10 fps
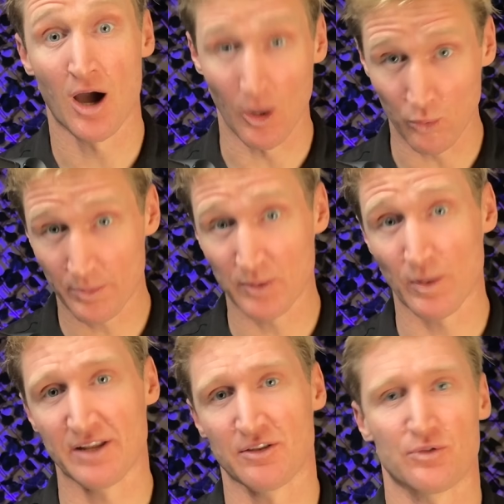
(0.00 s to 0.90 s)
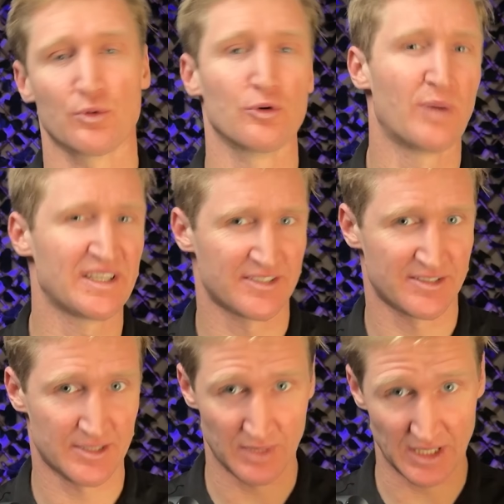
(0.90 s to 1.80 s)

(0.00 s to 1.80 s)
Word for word: I will be running through my system